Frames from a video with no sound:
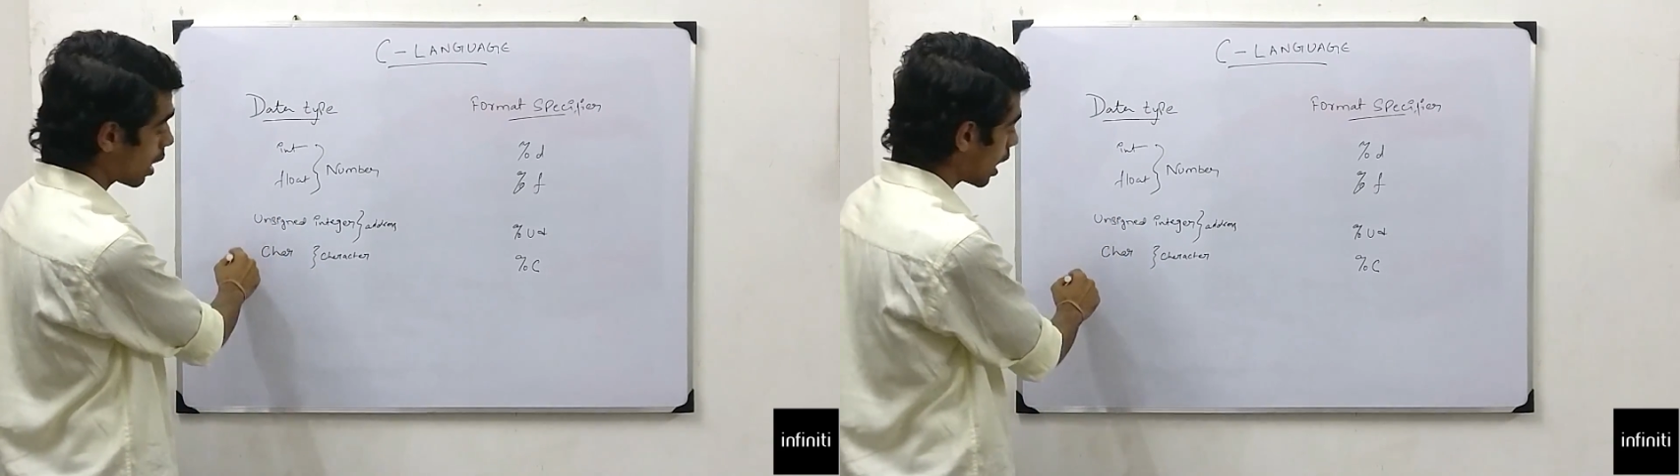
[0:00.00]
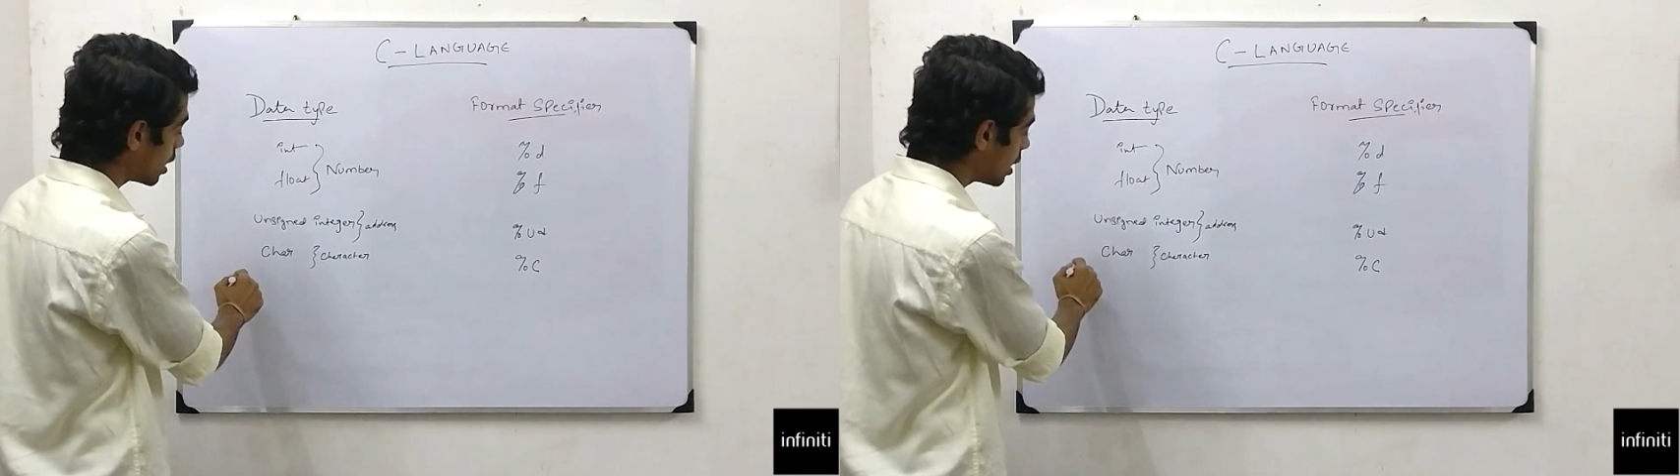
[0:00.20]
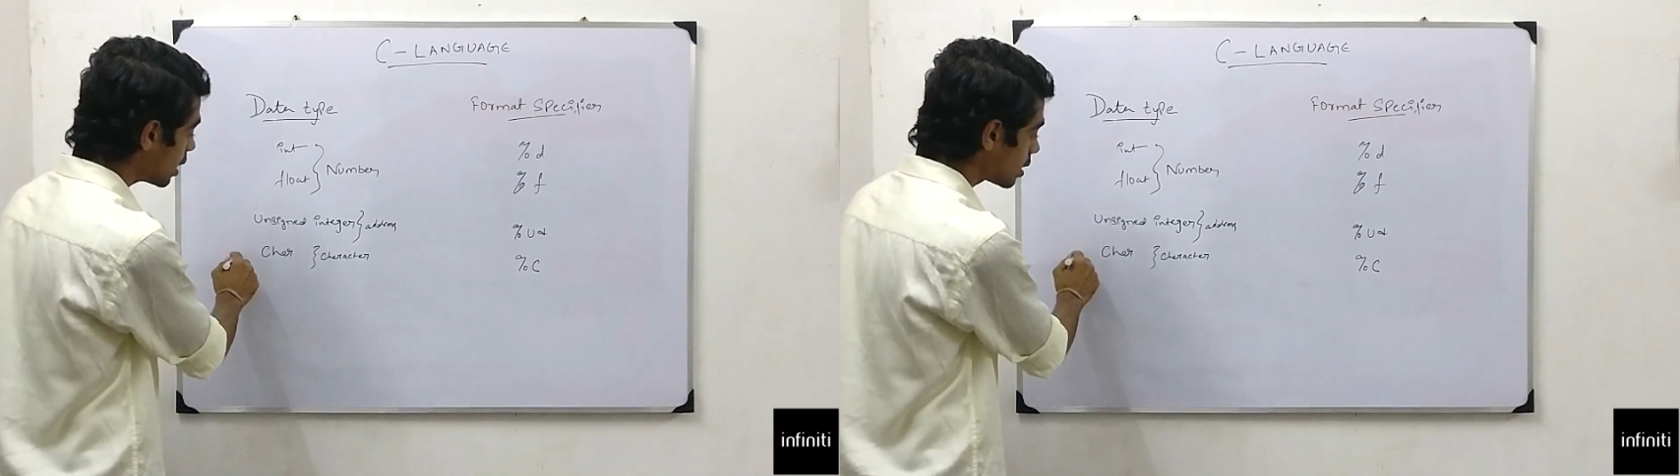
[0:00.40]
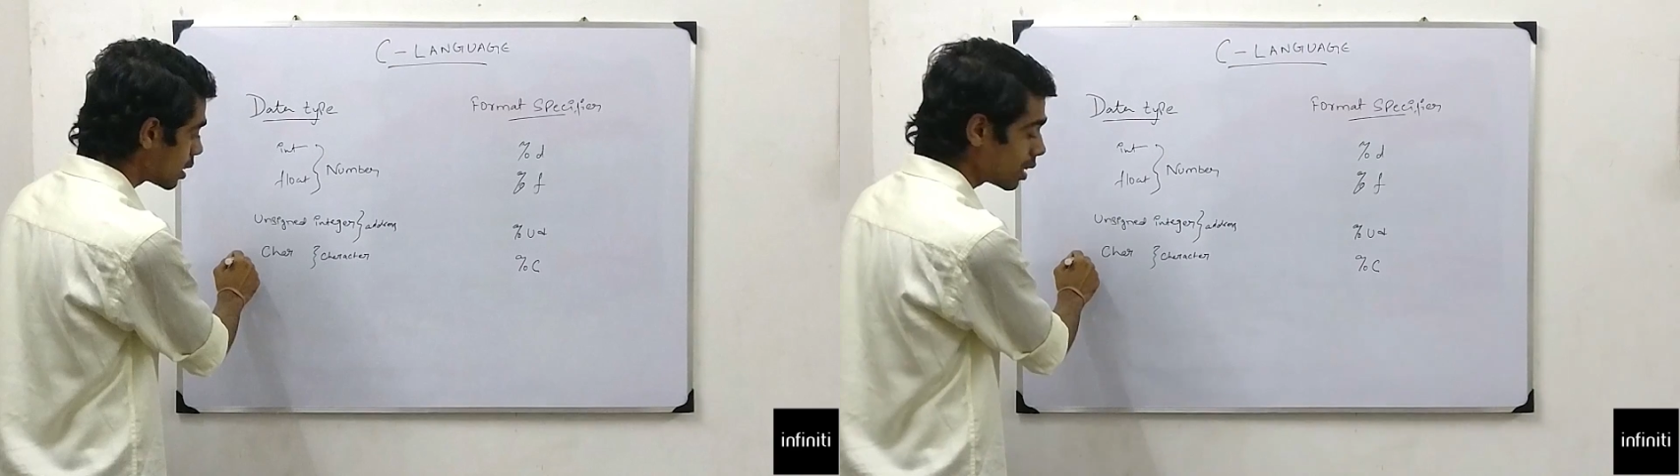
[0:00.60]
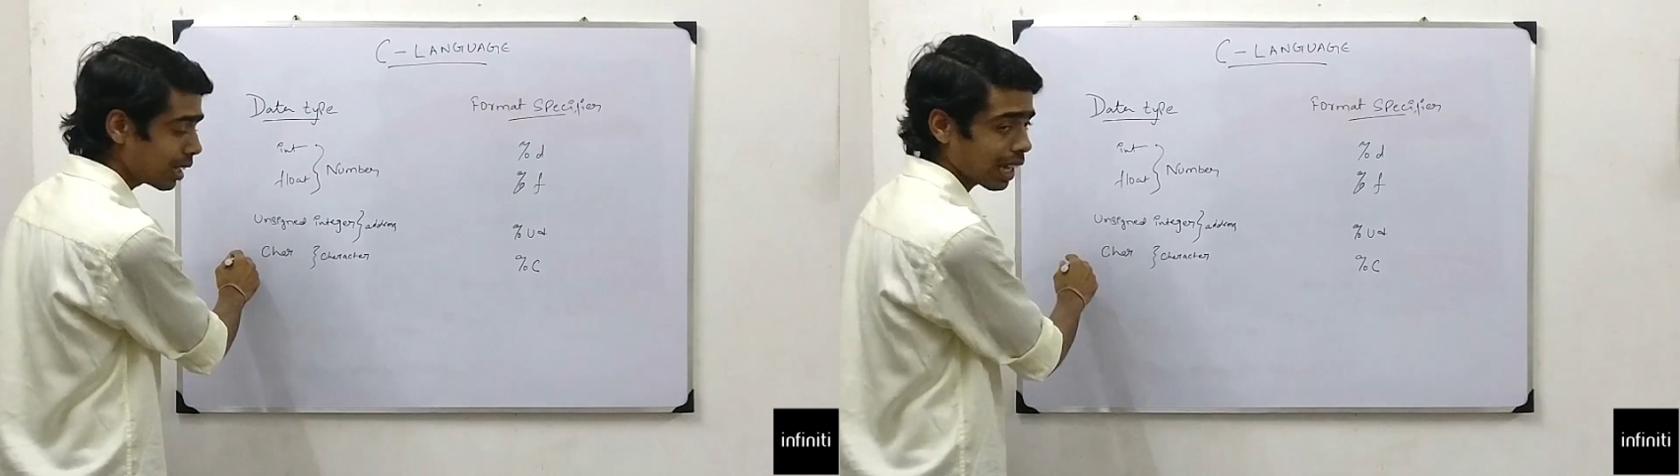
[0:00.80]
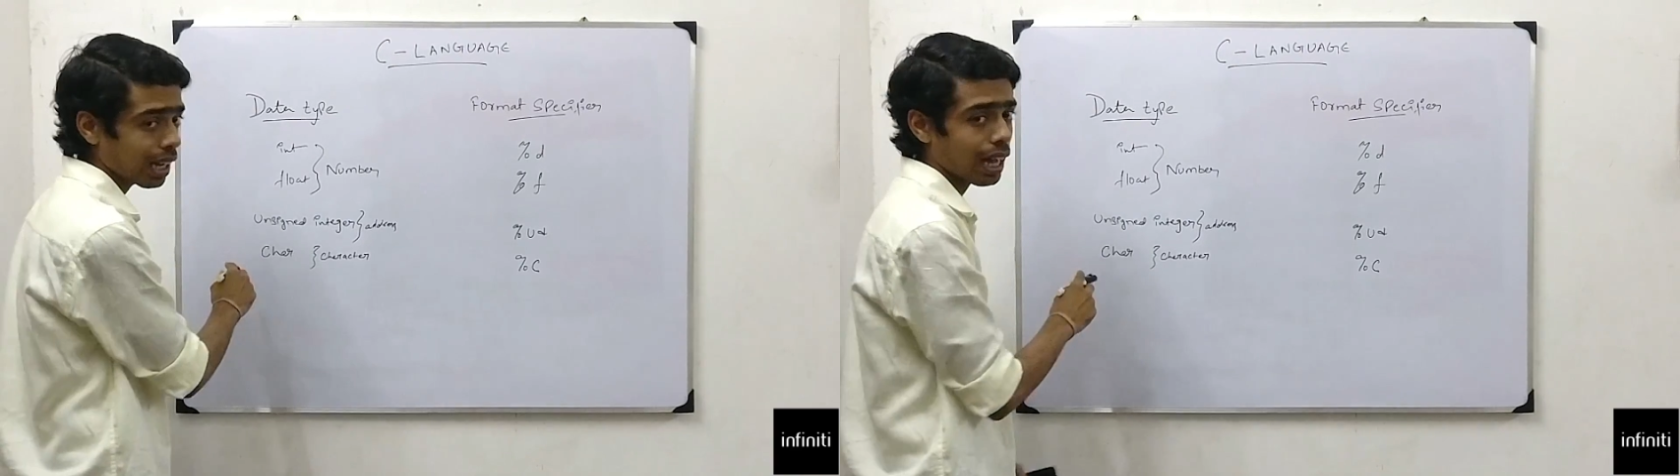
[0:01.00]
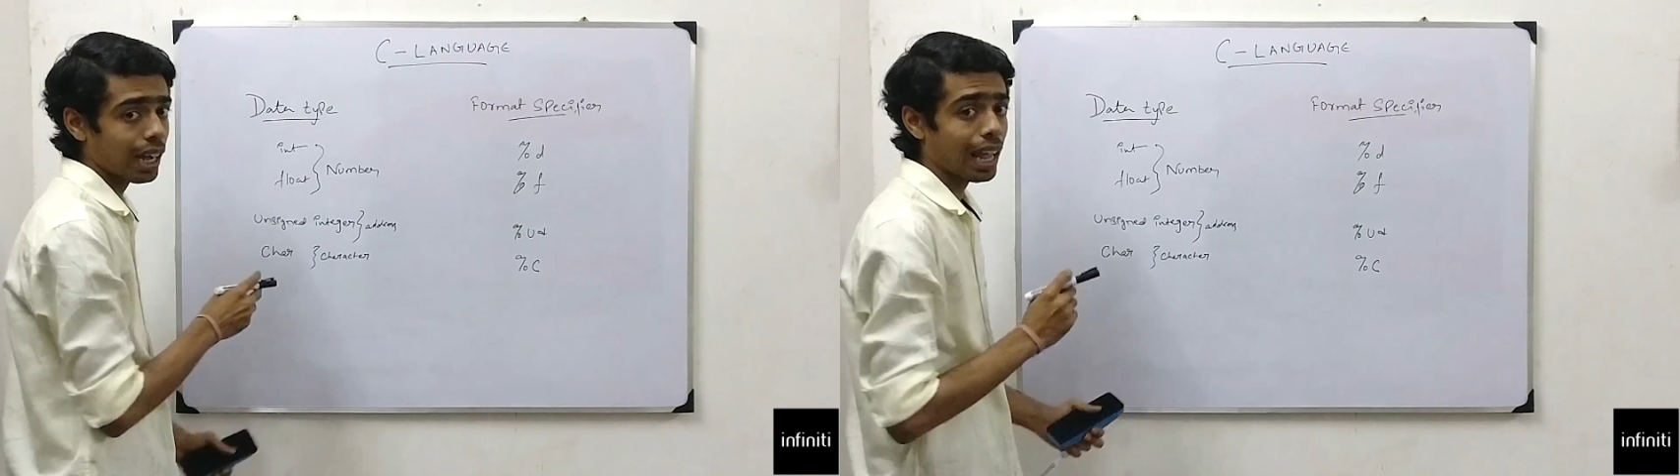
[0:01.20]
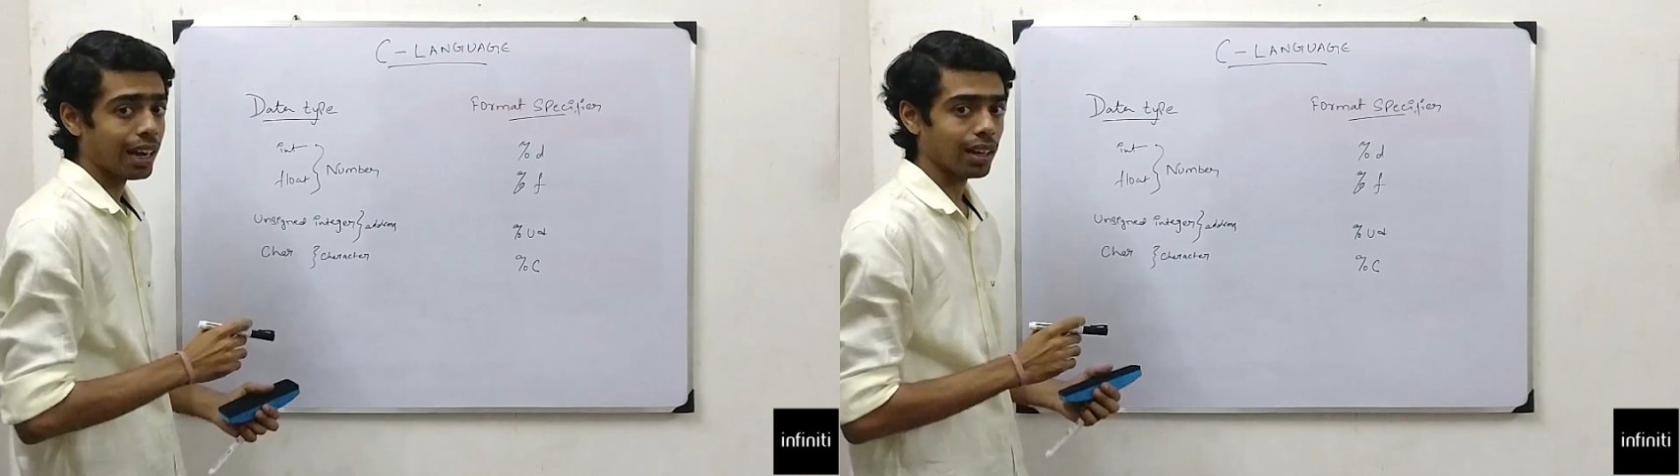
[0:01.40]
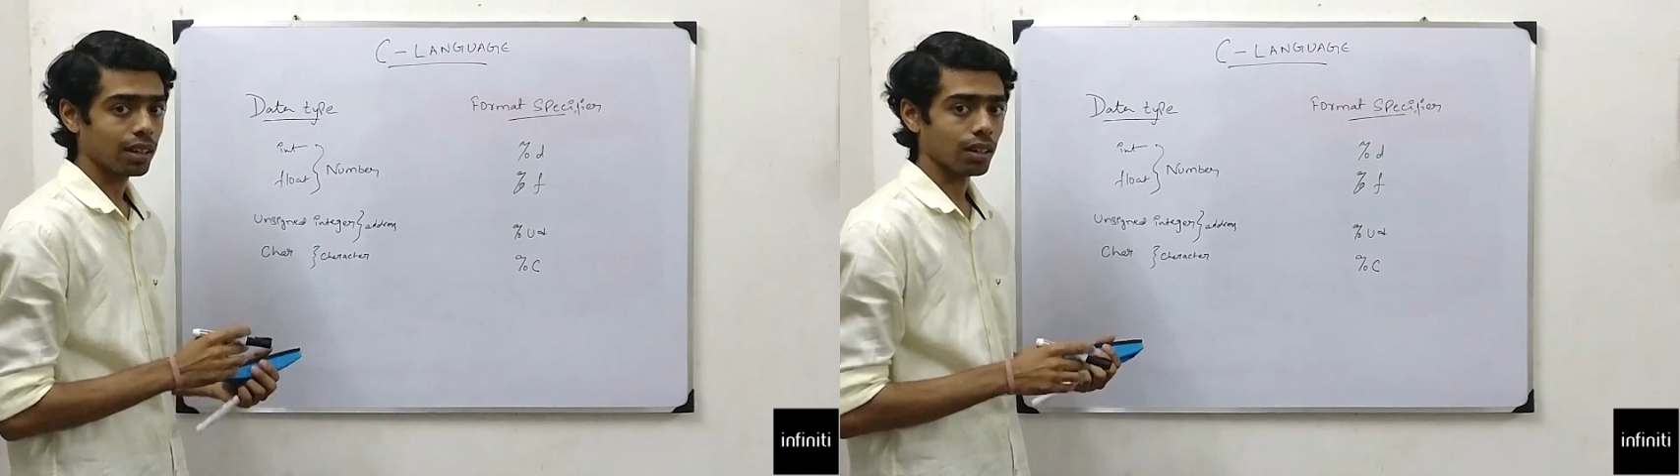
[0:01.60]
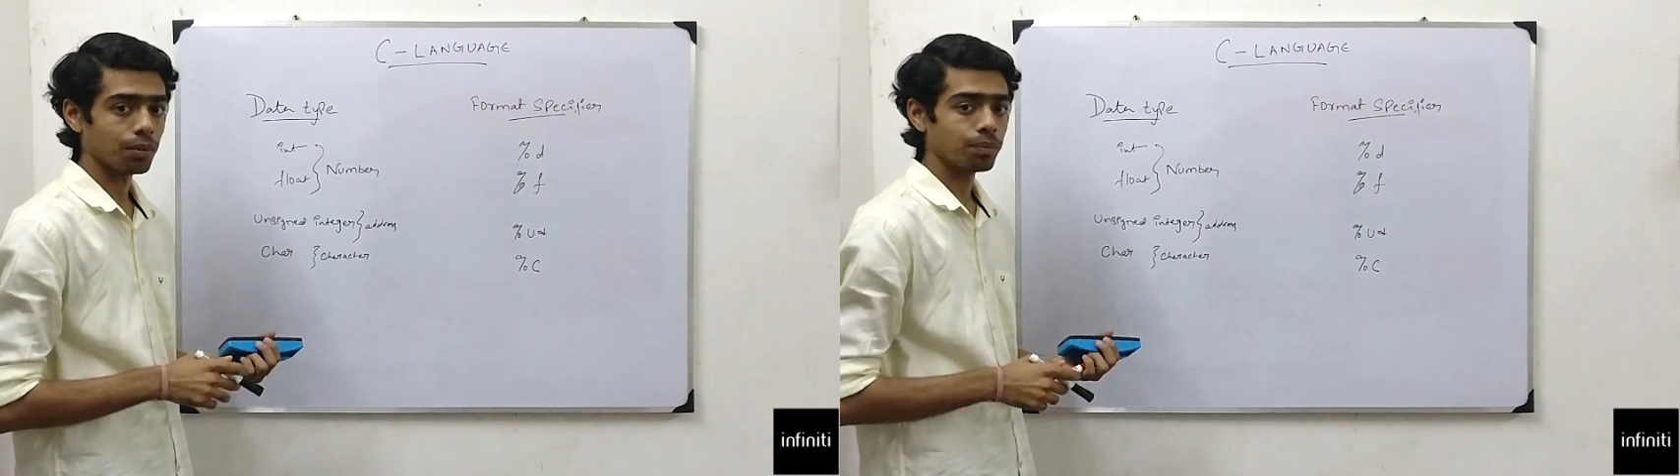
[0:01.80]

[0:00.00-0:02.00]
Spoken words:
and this take a character.